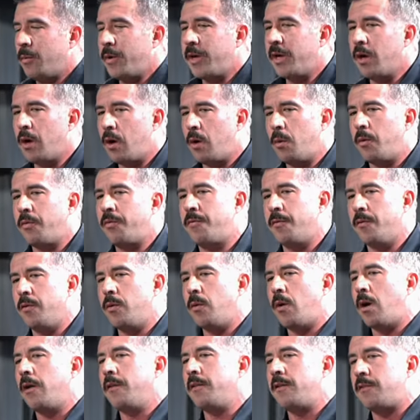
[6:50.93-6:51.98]
We go
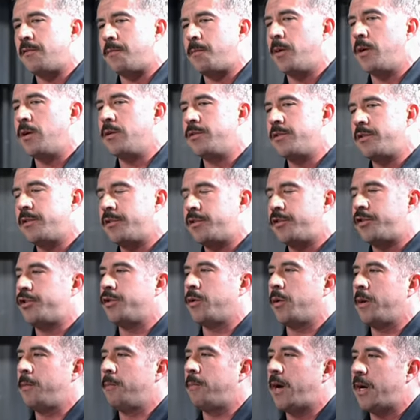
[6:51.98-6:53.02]
through all these poses
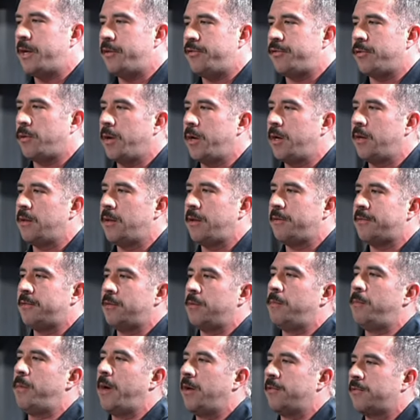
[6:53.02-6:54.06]
joint by joint. That's
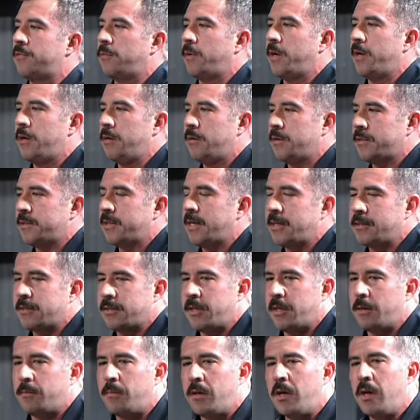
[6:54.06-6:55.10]
the best way to assess
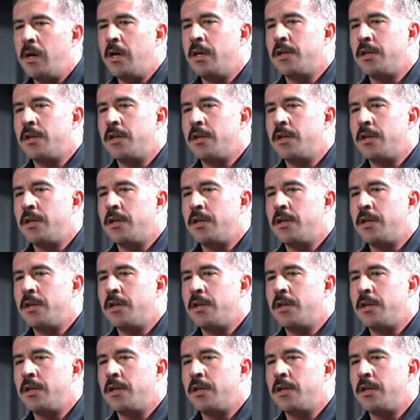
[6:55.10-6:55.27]
them.